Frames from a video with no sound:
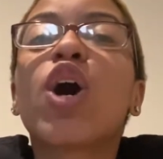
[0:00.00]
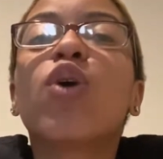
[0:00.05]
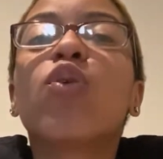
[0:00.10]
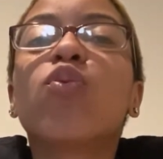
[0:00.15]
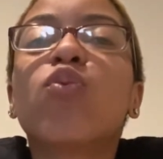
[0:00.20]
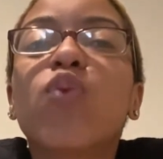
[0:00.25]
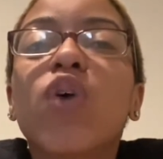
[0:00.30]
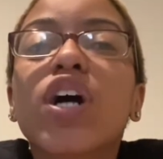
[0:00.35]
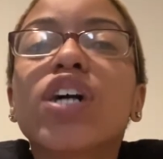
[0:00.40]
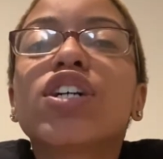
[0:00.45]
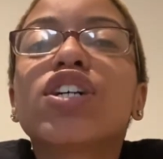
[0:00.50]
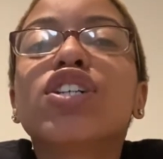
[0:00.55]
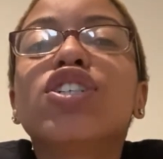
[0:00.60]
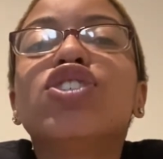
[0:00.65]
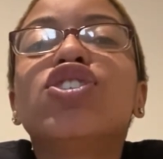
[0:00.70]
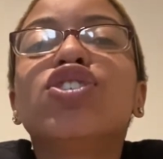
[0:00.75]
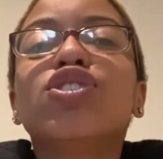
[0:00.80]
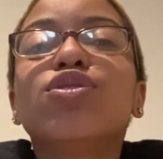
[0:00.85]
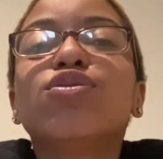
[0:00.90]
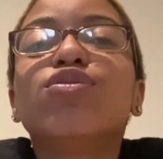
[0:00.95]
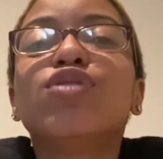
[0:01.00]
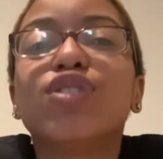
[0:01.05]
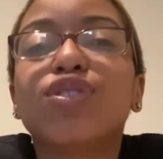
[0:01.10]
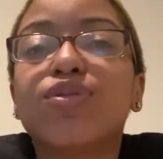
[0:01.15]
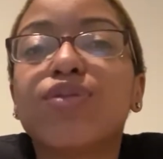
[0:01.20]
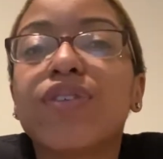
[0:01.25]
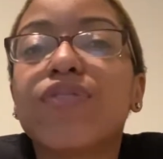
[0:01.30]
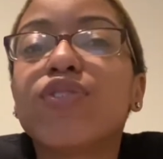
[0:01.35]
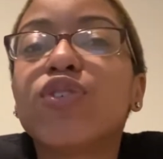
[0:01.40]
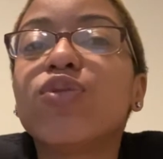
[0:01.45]
What could you do
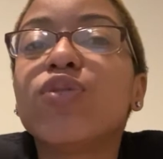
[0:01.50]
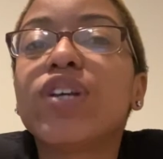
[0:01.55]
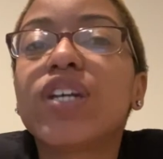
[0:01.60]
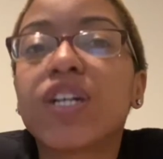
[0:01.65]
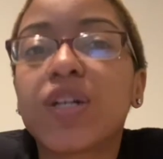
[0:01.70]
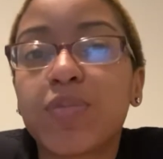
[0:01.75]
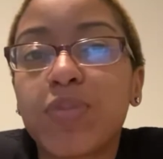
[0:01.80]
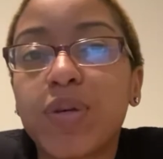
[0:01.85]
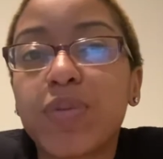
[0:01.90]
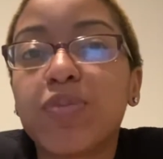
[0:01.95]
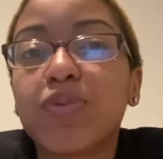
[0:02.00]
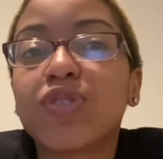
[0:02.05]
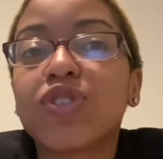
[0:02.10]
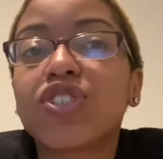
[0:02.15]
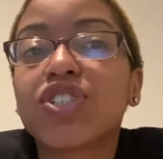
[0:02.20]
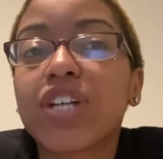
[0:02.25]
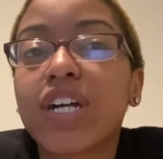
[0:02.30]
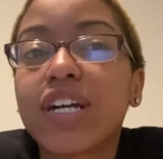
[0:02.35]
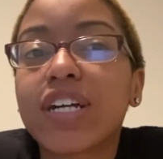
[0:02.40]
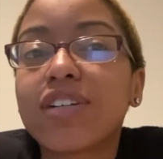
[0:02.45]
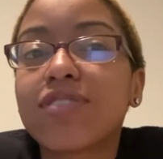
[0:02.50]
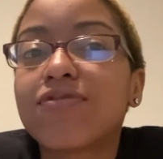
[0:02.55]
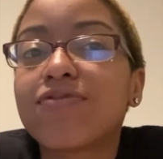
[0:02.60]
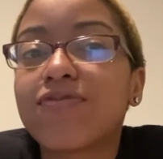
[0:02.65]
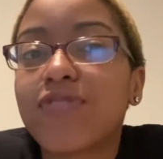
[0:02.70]
if you hear people sharing